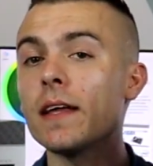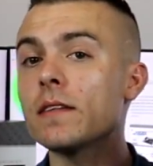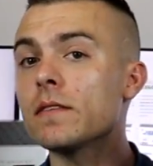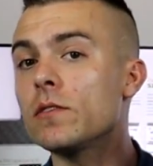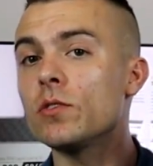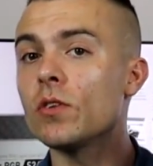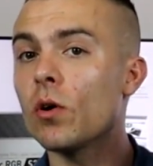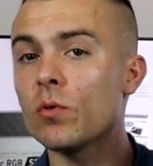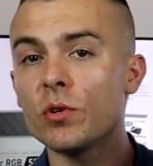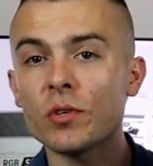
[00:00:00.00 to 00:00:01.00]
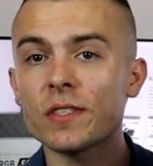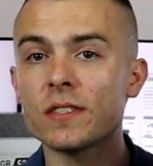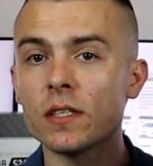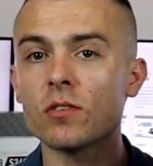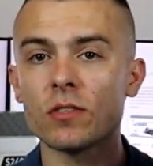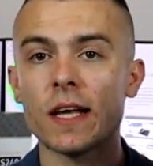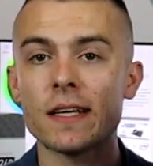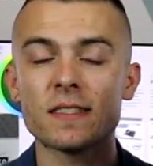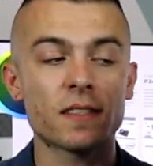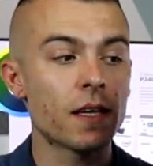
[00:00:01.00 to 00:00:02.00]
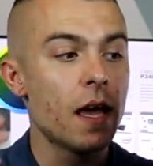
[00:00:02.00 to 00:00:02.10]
And you know, you can synchronize it.